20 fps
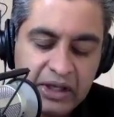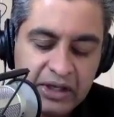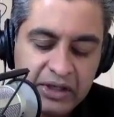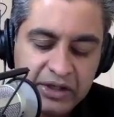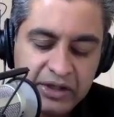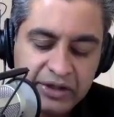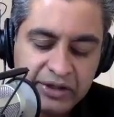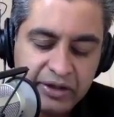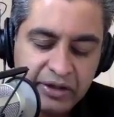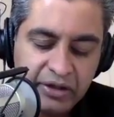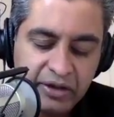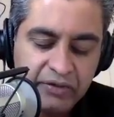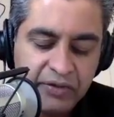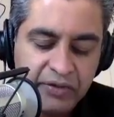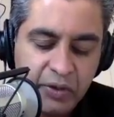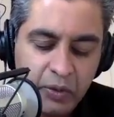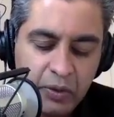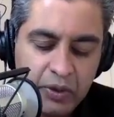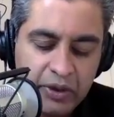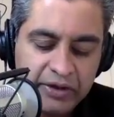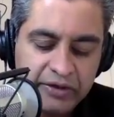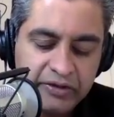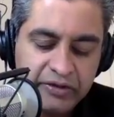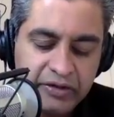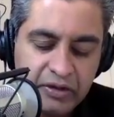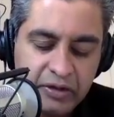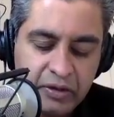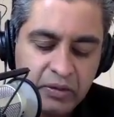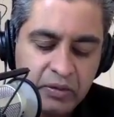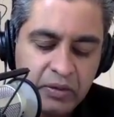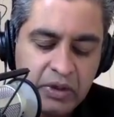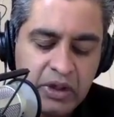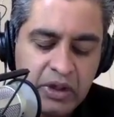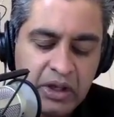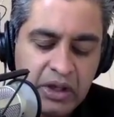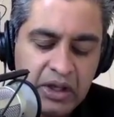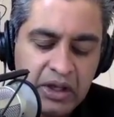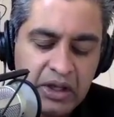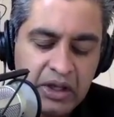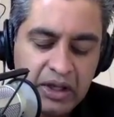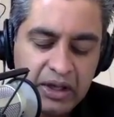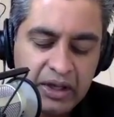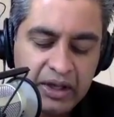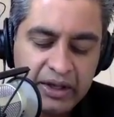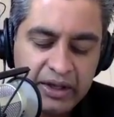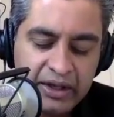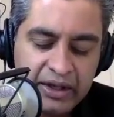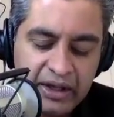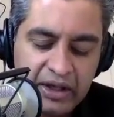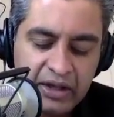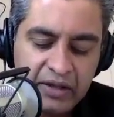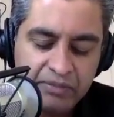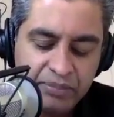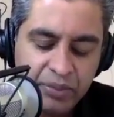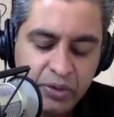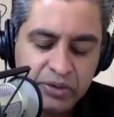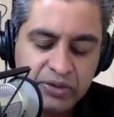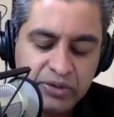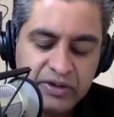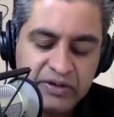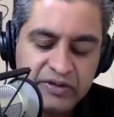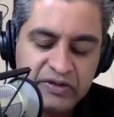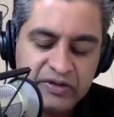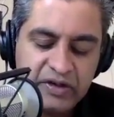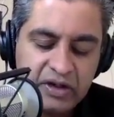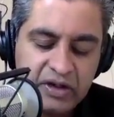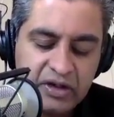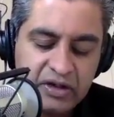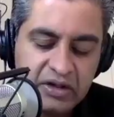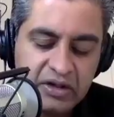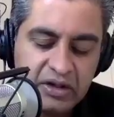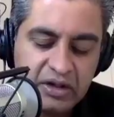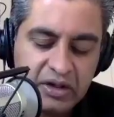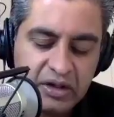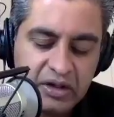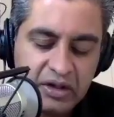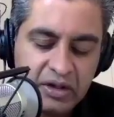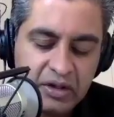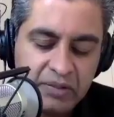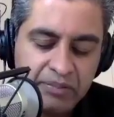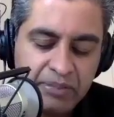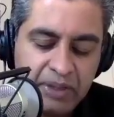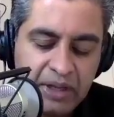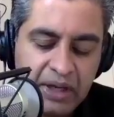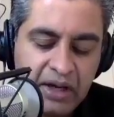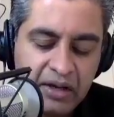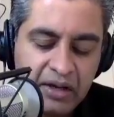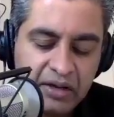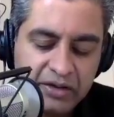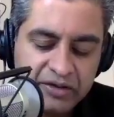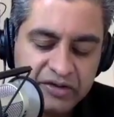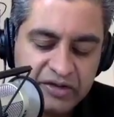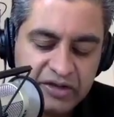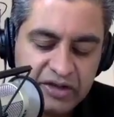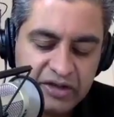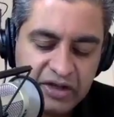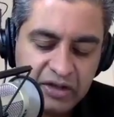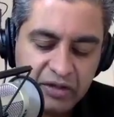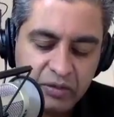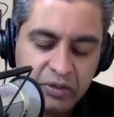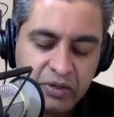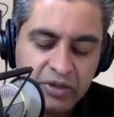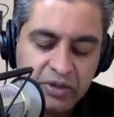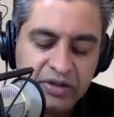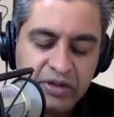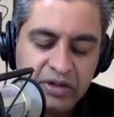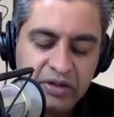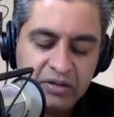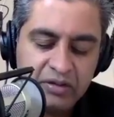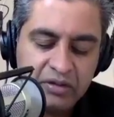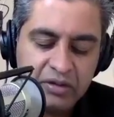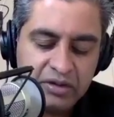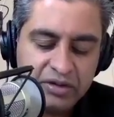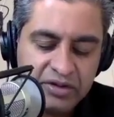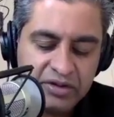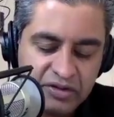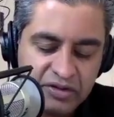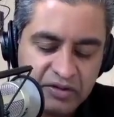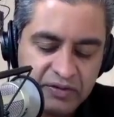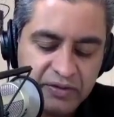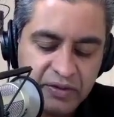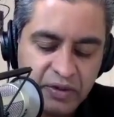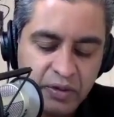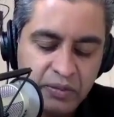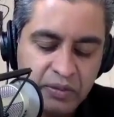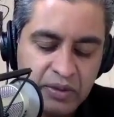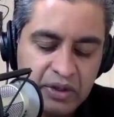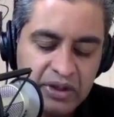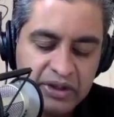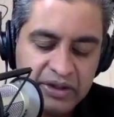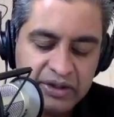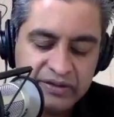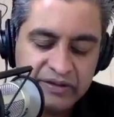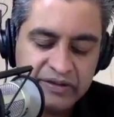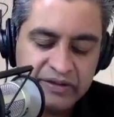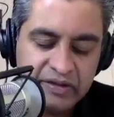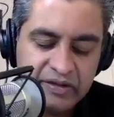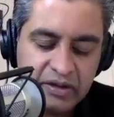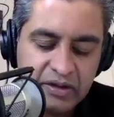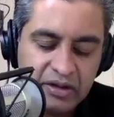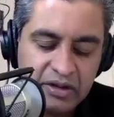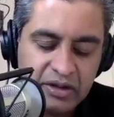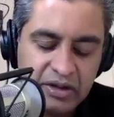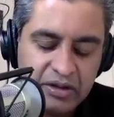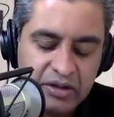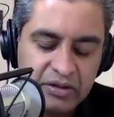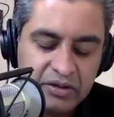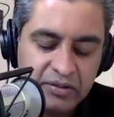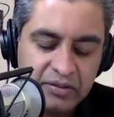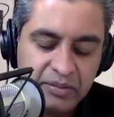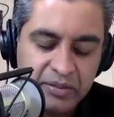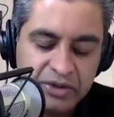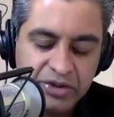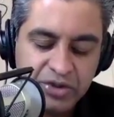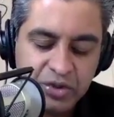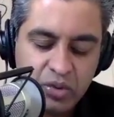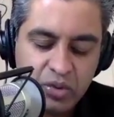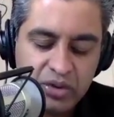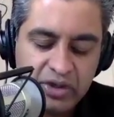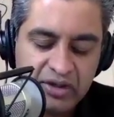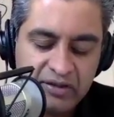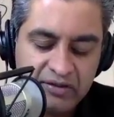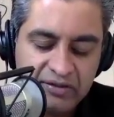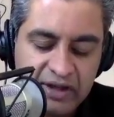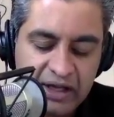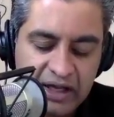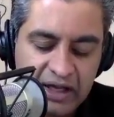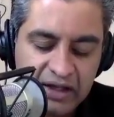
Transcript: in a year if you wanted to. Uh, and put this in a policy within just a few months. Uh, the majority of